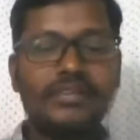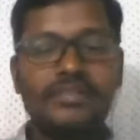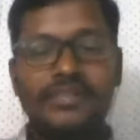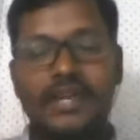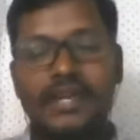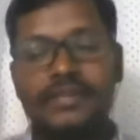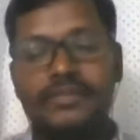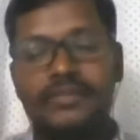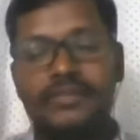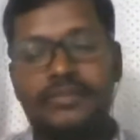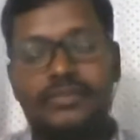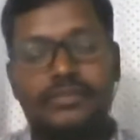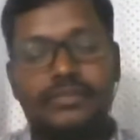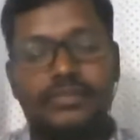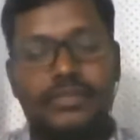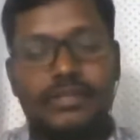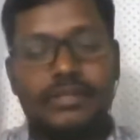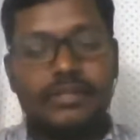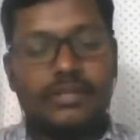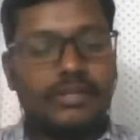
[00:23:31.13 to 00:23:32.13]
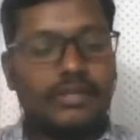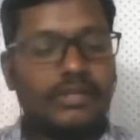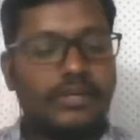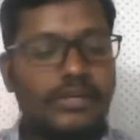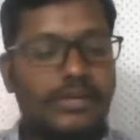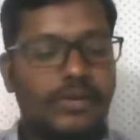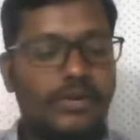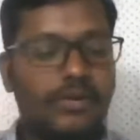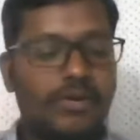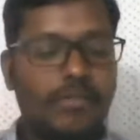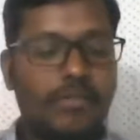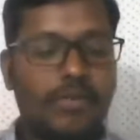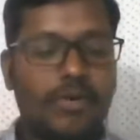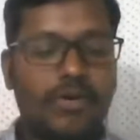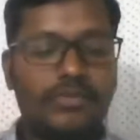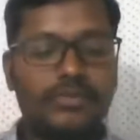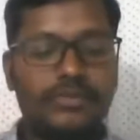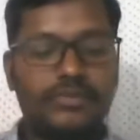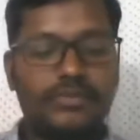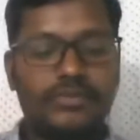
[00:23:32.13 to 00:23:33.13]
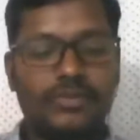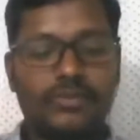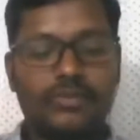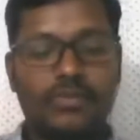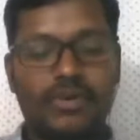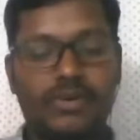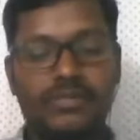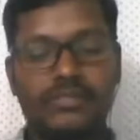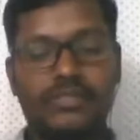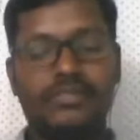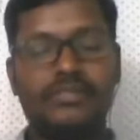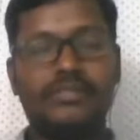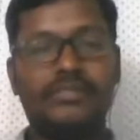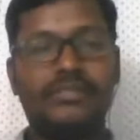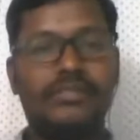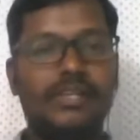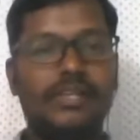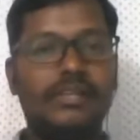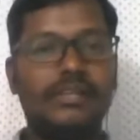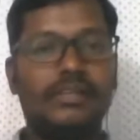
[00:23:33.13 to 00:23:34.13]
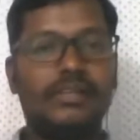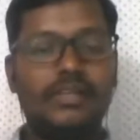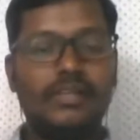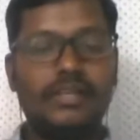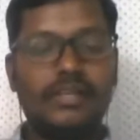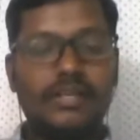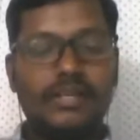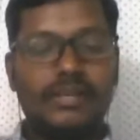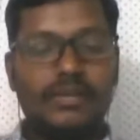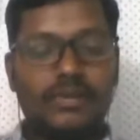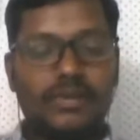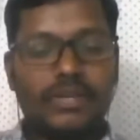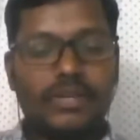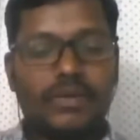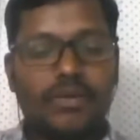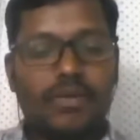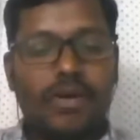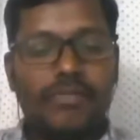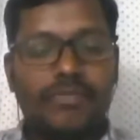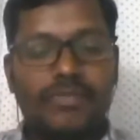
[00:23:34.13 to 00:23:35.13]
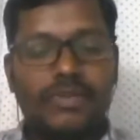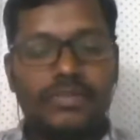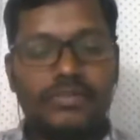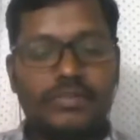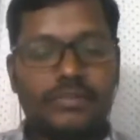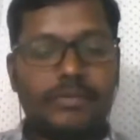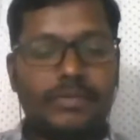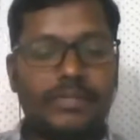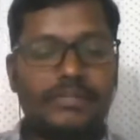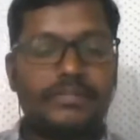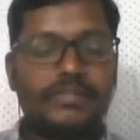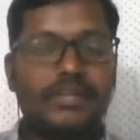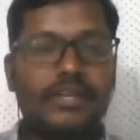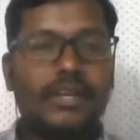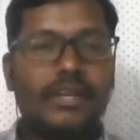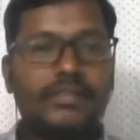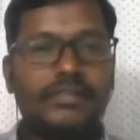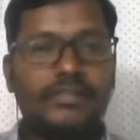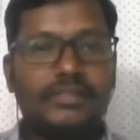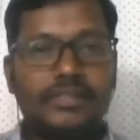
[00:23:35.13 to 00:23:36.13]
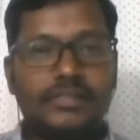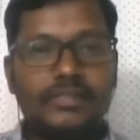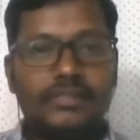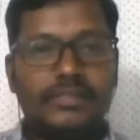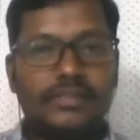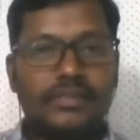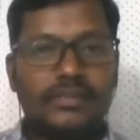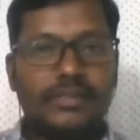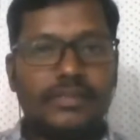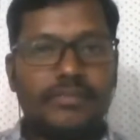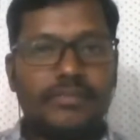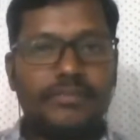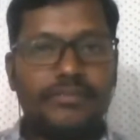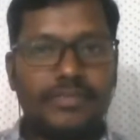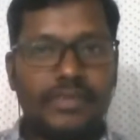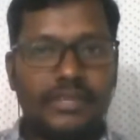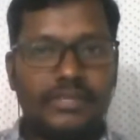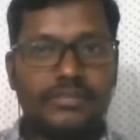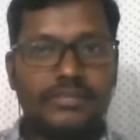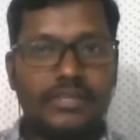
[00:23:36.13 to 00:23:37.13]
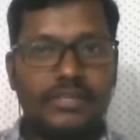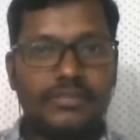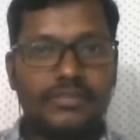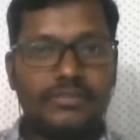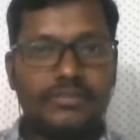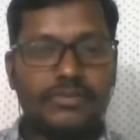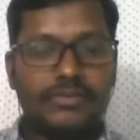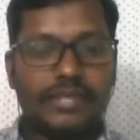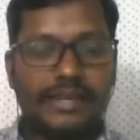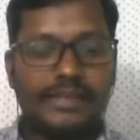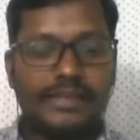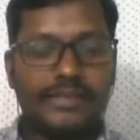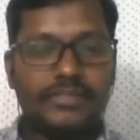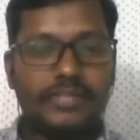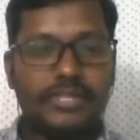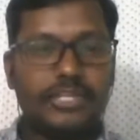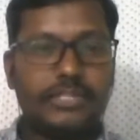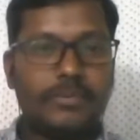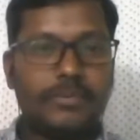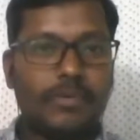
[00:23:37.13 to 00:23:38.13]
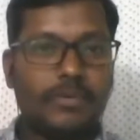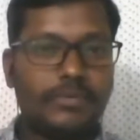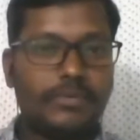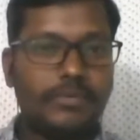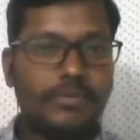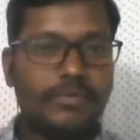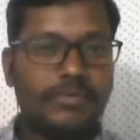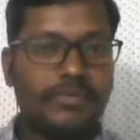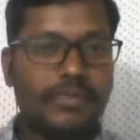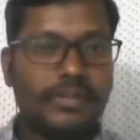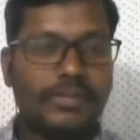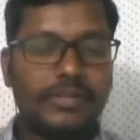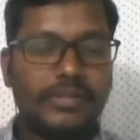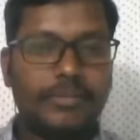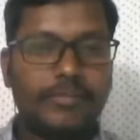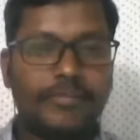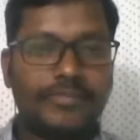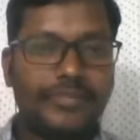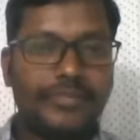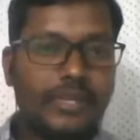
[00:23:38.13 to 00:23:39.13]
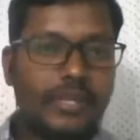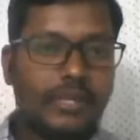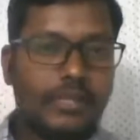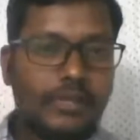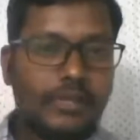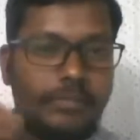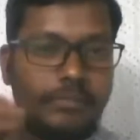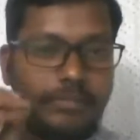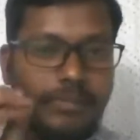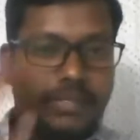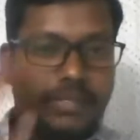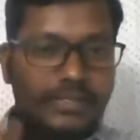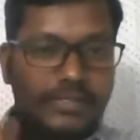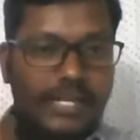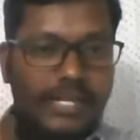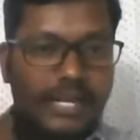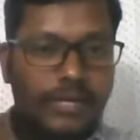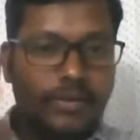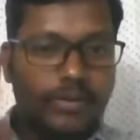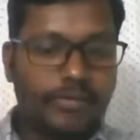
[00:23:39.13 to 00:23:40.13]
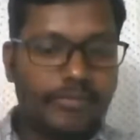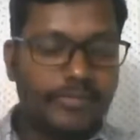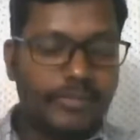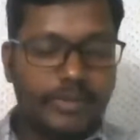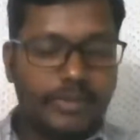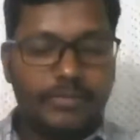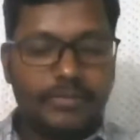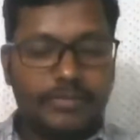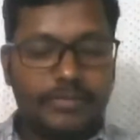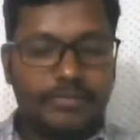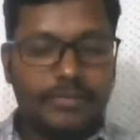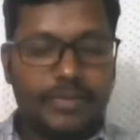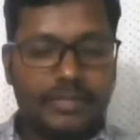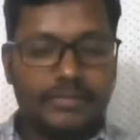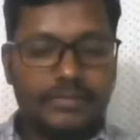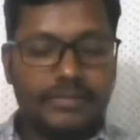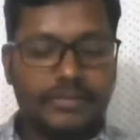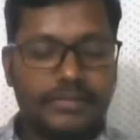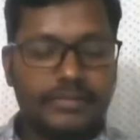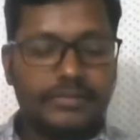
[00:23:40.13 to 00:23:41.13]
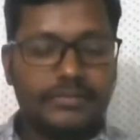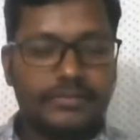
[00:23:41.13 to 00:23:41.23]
try to know about. So what internal, okay, conflicts a person is facing. So that is responsible for the personality of the person.